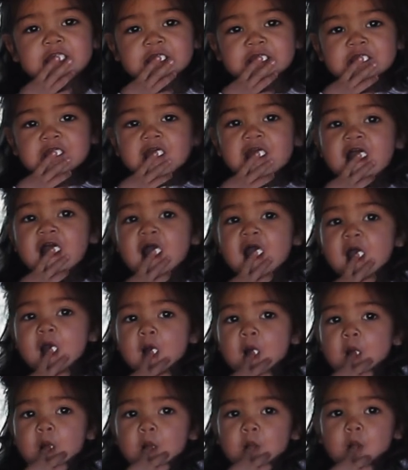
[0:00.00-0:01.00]
the last thing
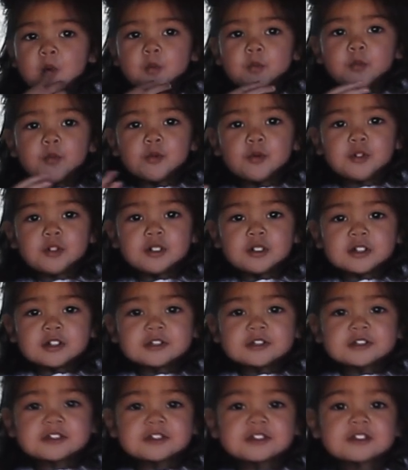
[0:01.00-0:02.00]
is this mattress,
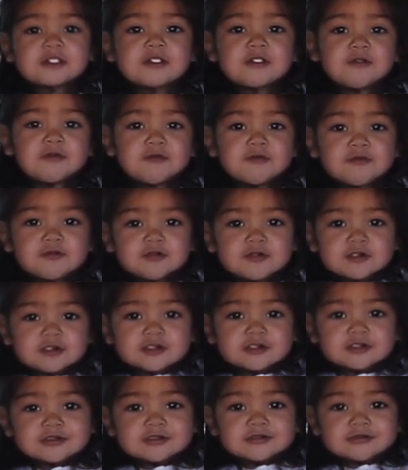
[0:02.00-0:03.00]
although it's
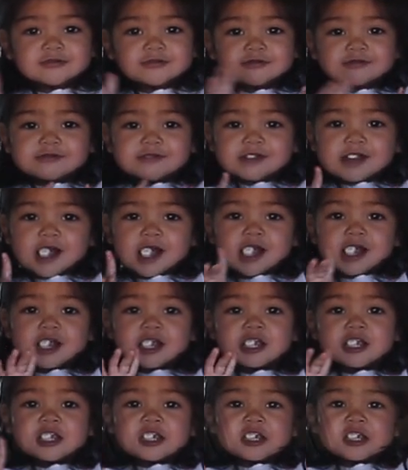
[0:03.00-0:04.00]
extremely comfortable,
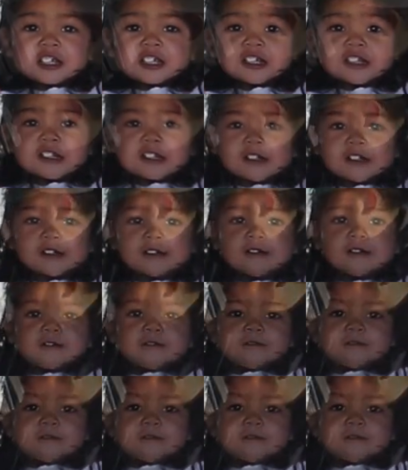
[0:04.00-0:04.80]
storing